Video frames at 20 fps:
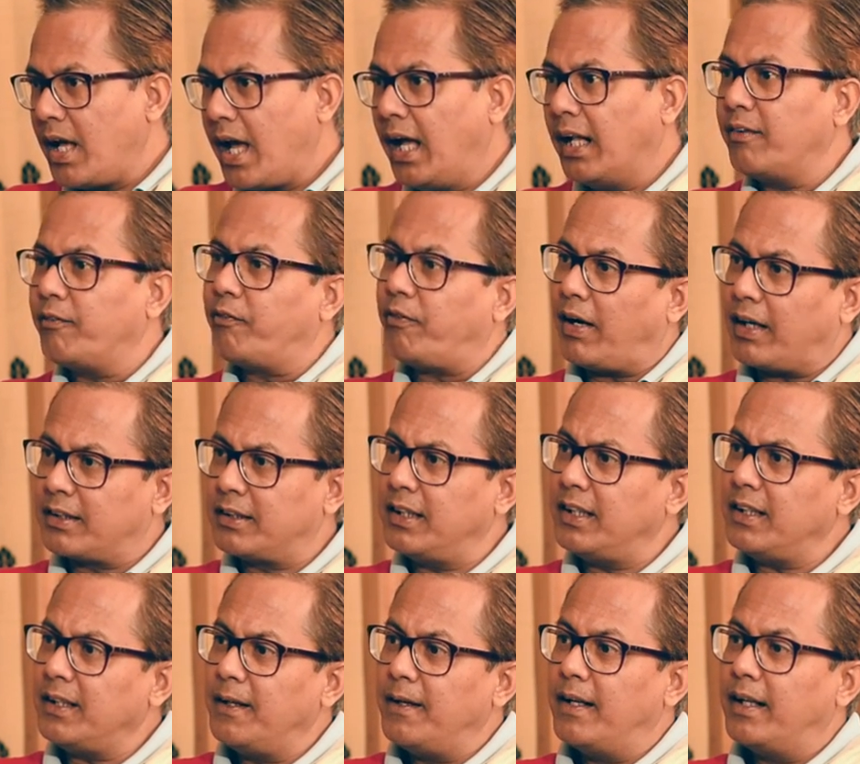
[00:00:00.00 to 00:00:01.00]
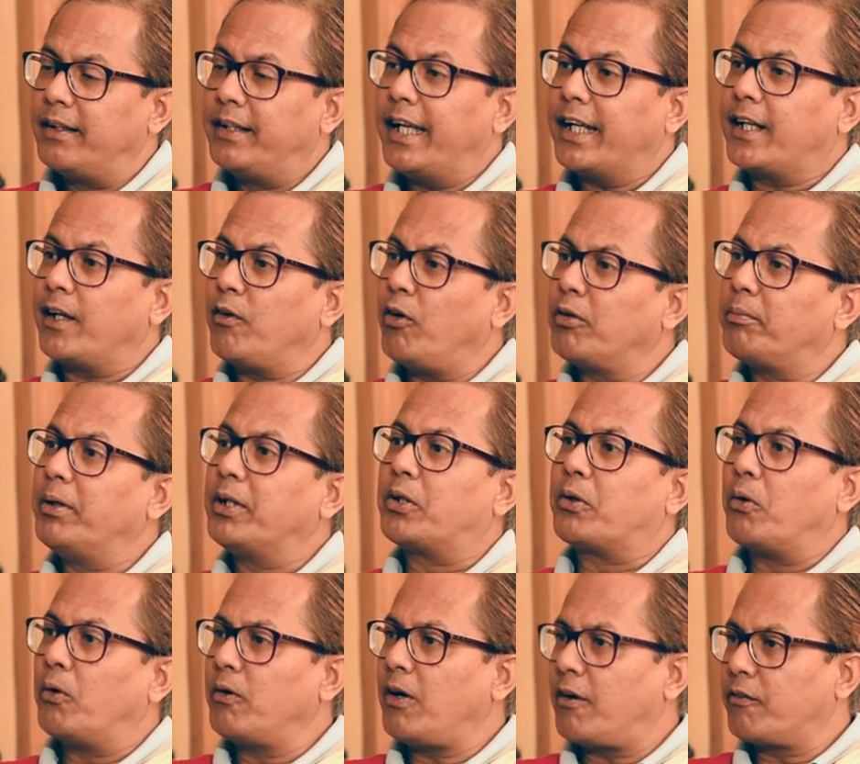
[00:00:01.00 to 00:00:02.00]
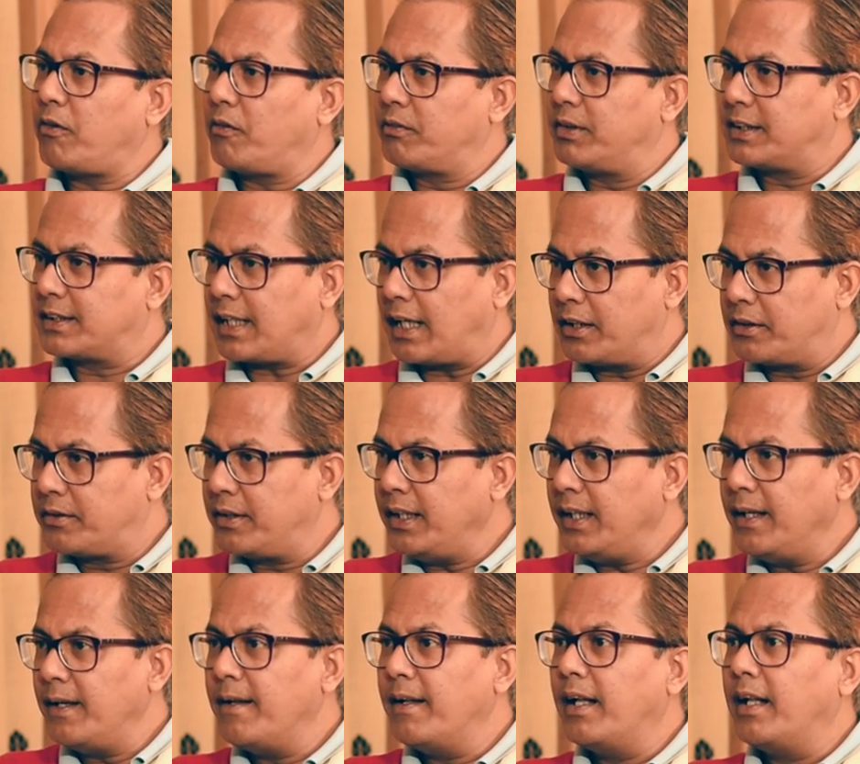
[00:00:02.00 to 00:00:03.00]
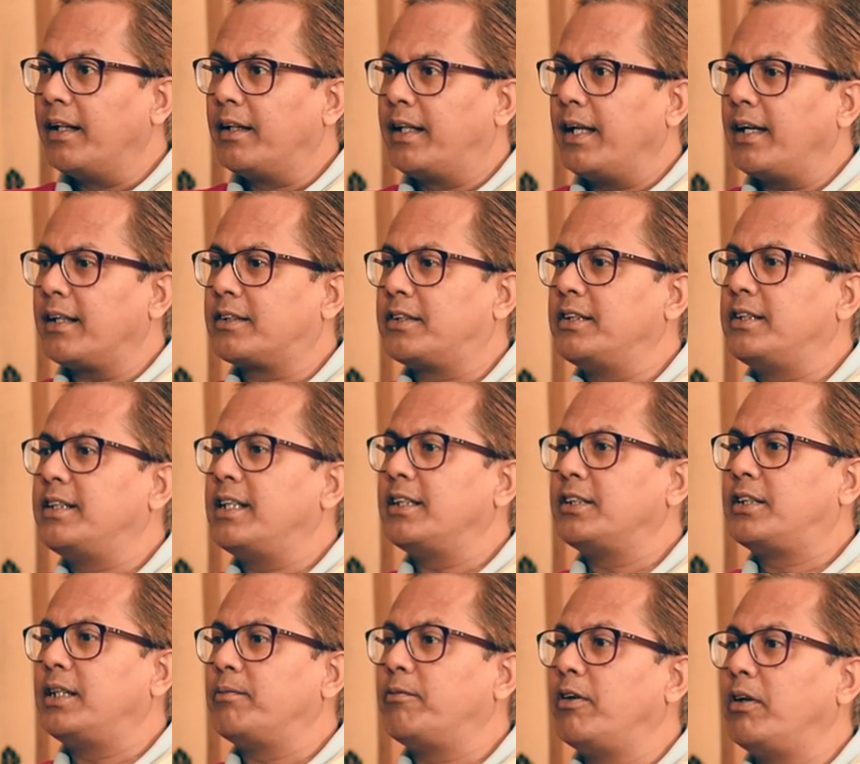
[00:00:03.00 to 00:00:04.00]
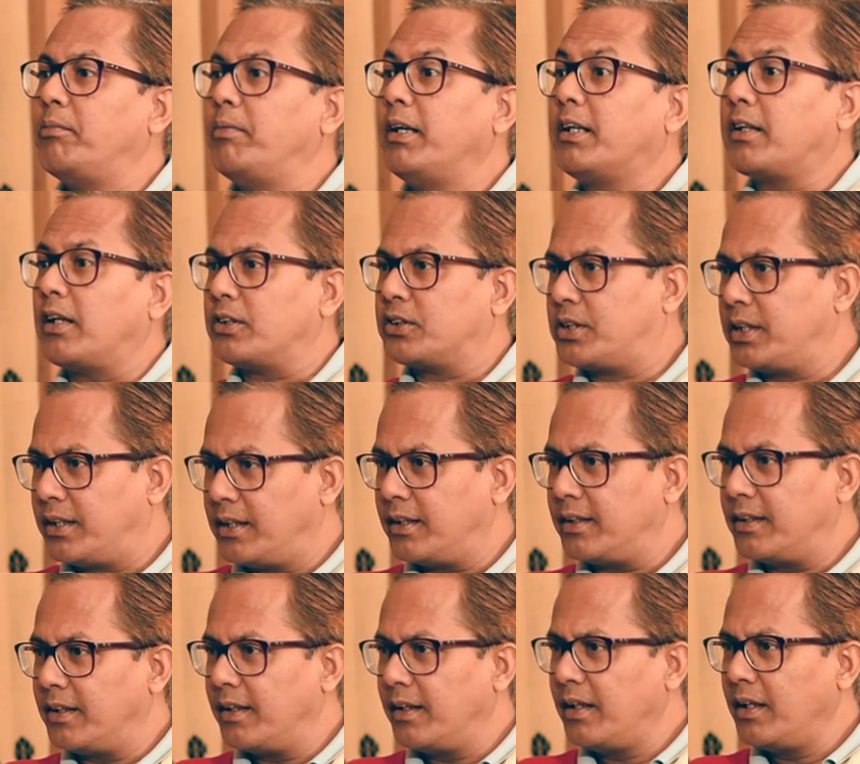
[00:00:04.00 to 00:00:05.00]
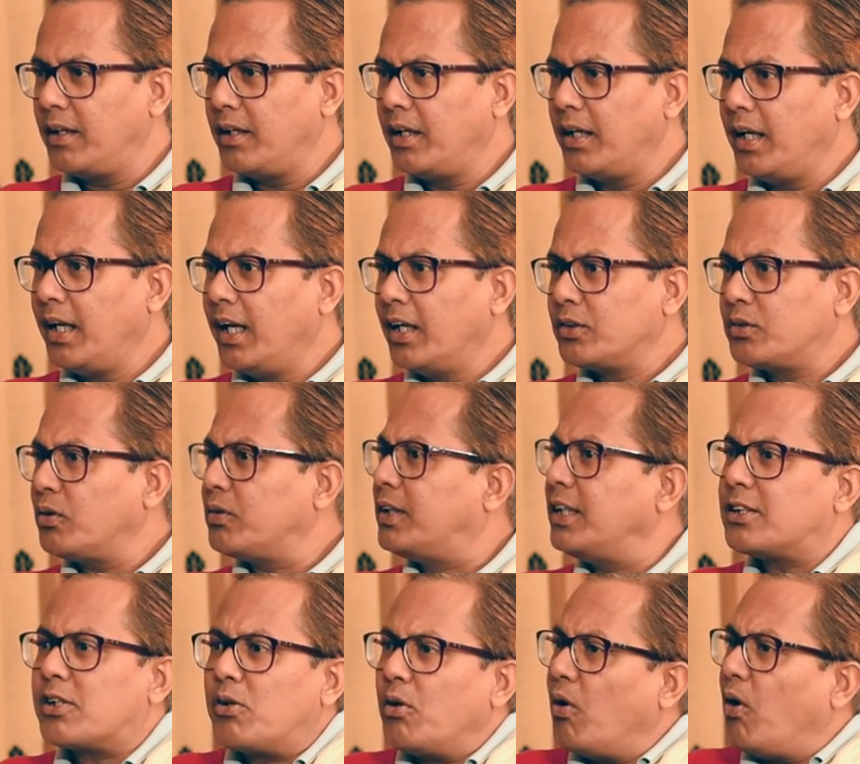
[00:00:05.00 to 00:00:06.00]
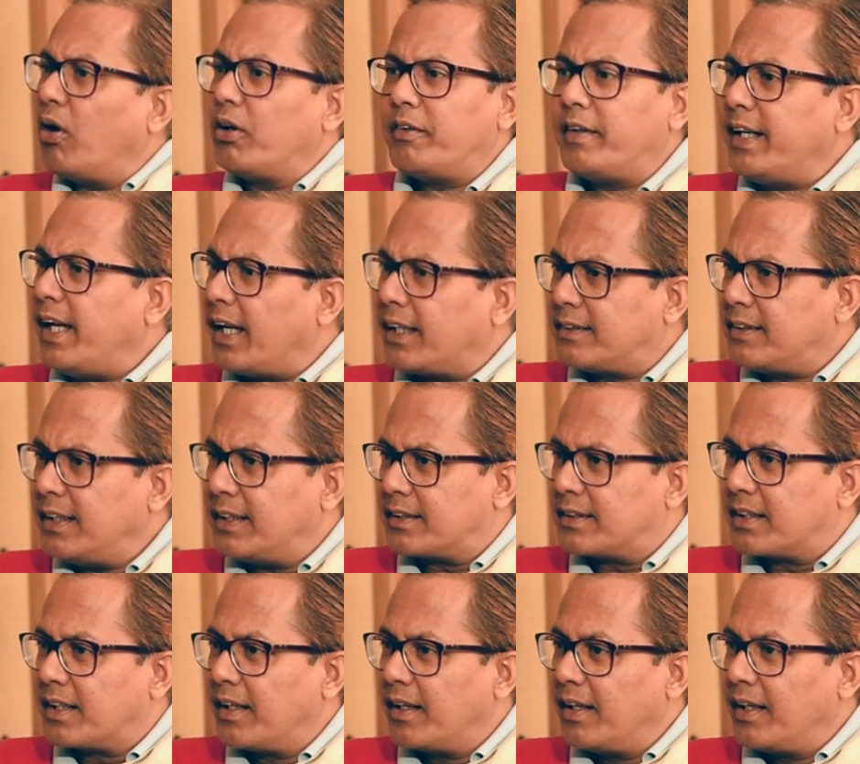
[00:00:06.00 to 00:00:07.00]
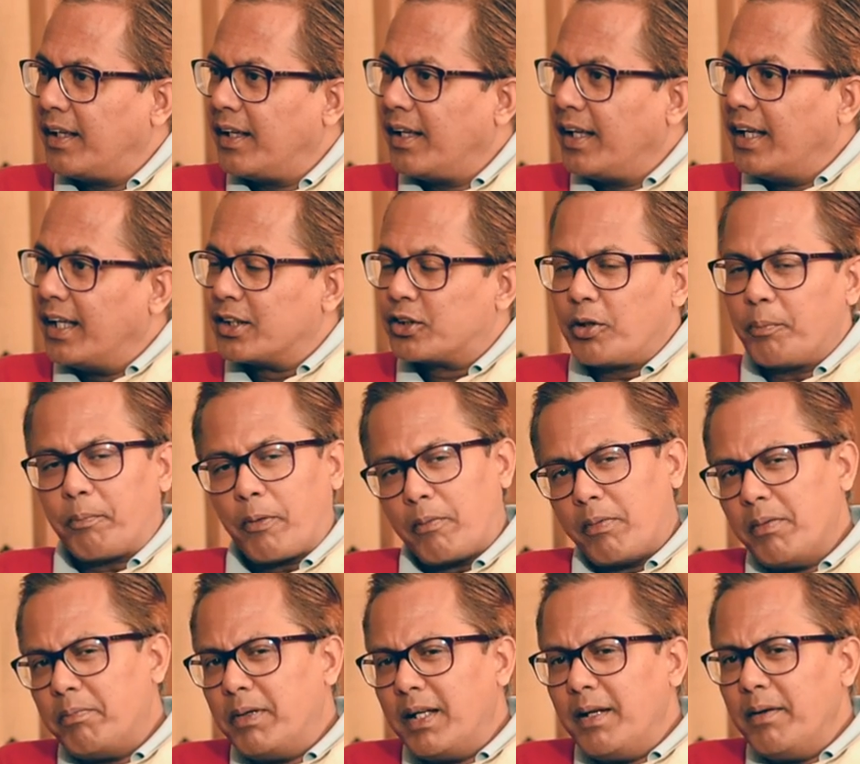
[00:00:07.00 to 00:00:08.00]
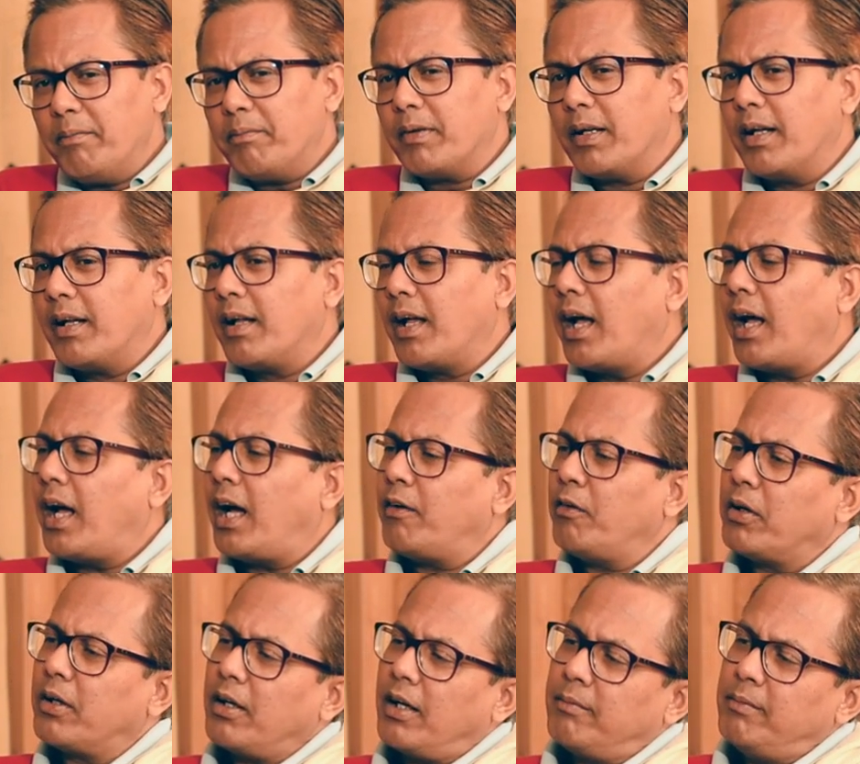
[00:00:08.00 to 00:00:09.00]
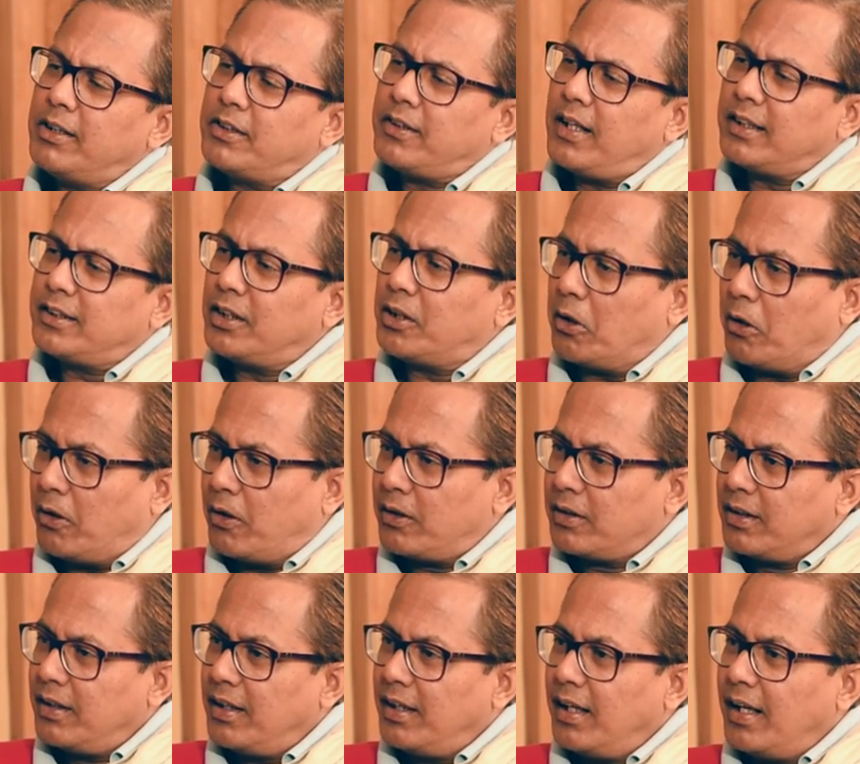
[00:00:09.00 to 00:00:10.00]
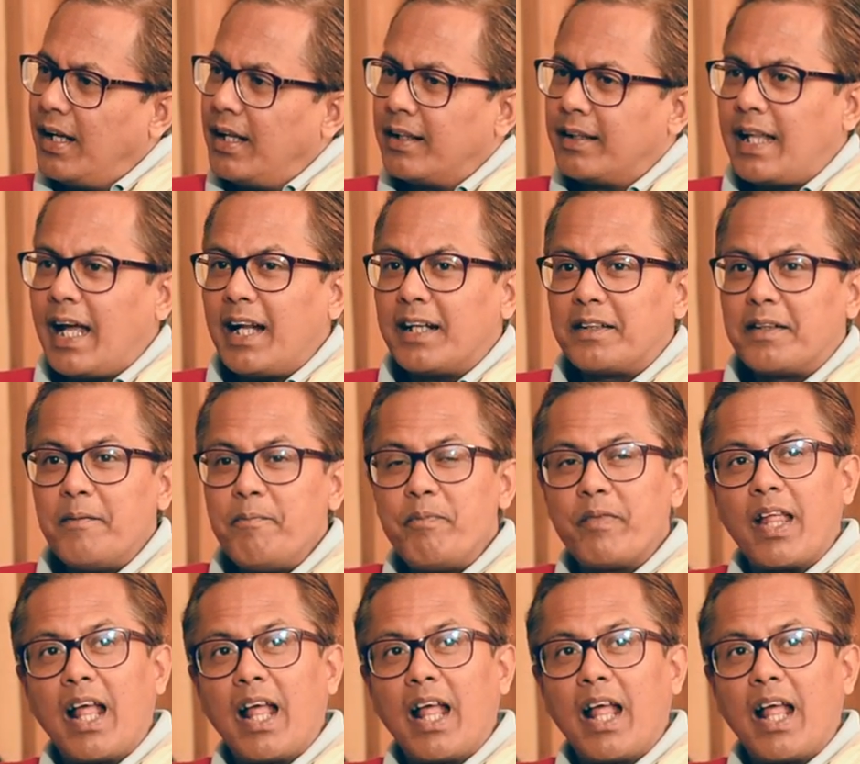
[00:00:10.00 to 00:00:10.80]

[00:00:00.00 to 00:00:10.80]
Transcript: and further they cannot be thrown out of this country, their citizenship will be considered. So this law already exists. So probably our Amit Shah ji thought that